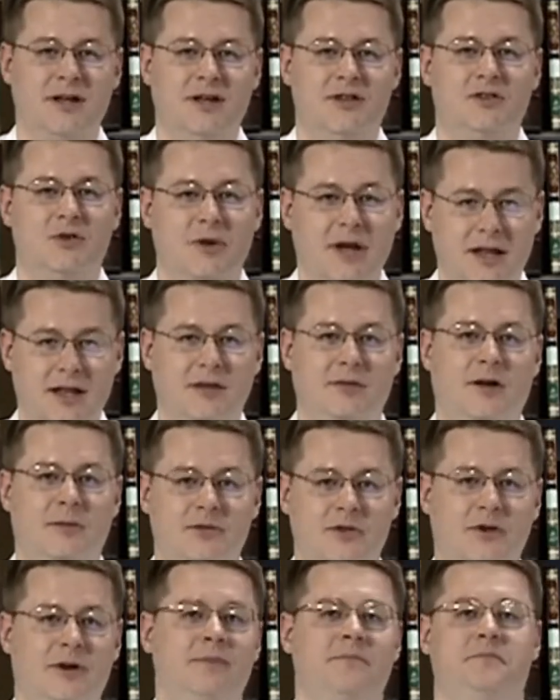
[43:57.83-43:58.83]
Yeah, well, none of
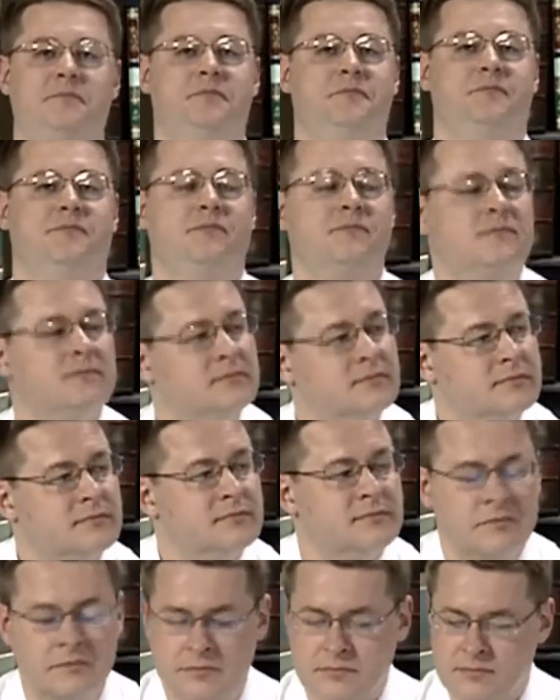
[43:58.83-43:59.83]
us do. And I
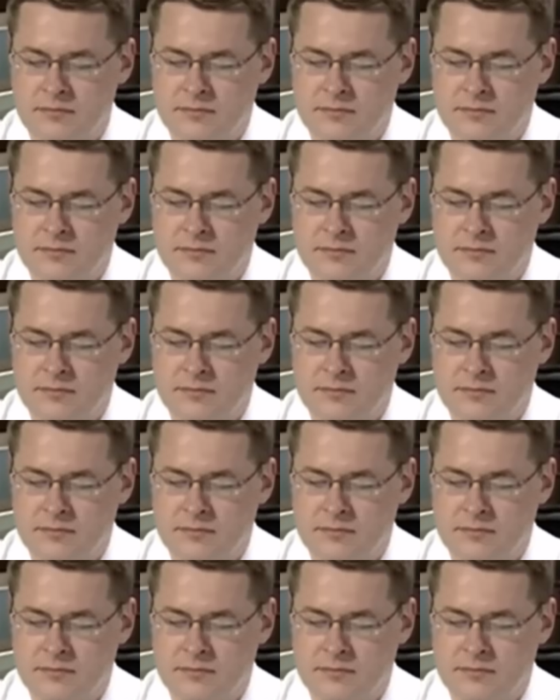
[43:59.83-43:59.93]
praise the